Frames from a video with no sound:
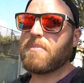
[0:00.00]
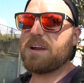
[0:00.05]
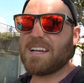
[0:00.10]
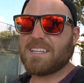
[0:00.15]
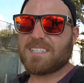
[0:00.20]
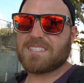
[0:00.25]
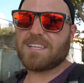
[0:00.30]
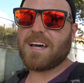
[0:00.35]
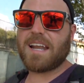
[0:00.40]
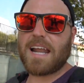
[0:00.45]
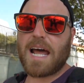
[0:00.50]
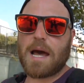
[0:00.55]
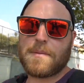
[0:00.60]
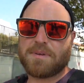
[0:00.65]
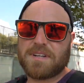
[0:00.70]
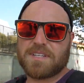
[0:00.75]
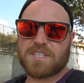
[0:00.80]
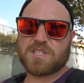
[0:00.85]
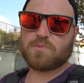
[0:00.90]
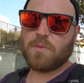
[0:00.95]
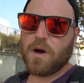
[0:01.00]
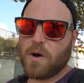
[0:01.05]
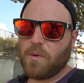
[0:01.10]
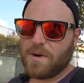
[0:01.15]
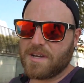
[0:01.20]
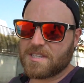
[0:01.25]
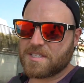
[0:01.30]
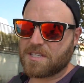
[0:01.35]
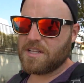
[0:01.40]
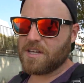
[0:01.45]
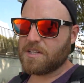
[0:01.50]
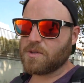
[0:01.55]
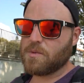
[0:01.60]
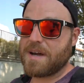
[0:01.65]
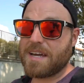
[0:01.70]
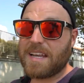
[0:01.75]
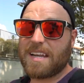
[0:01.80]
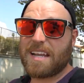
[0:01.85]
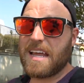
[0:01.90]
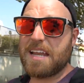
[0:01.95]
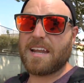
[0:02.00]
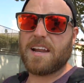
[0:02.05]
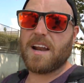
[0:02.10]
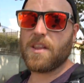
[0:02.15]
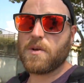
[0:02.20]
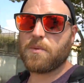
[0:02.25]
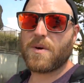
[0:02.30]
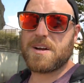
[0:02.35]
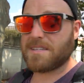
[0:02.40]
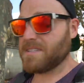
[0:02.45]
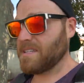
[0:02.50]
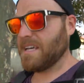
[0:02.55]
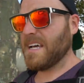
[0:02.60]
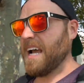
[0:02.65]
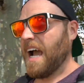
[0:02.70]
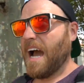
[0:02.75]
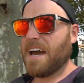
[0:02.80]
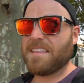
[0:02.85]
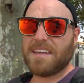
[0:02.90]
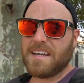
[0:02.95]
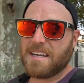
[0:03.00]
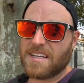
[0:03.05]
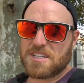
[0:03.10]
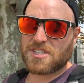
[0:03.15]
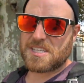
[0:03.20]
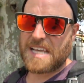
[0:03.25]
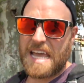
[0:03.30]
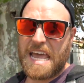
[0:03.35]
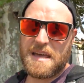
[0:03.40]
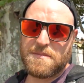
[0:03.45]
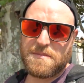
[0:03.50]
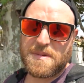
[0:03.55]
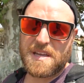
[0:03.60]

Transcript: but I saw it happen in small ways along the way. And, and, in other ways, I think it just hit